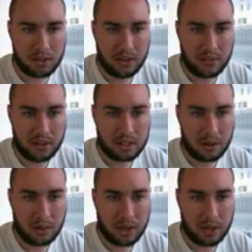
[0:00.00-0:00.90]
have this
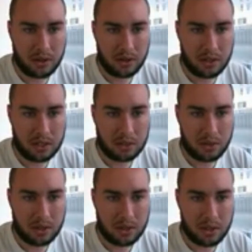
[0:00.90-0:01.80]
up candle, this
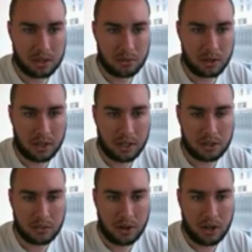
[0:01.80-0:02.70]
one, and this
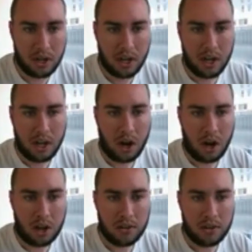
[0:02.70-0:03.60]
one.
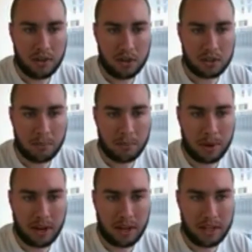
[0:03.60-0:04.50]
All of those
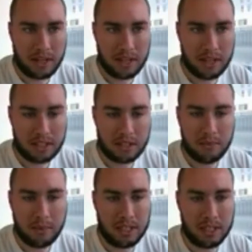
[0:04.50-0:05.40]
combined is
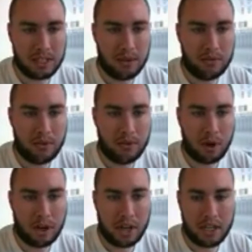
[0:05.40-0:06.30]
basically 4
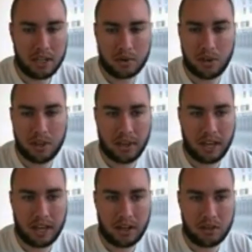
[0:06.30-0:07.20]
days worth of a
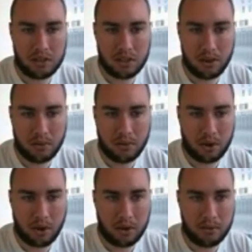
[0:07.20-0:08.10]
candle. So if we were
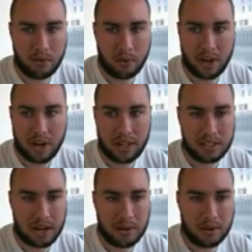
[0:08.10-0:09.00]
on a 4-day
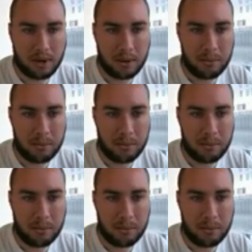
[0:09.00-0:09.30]
time frame,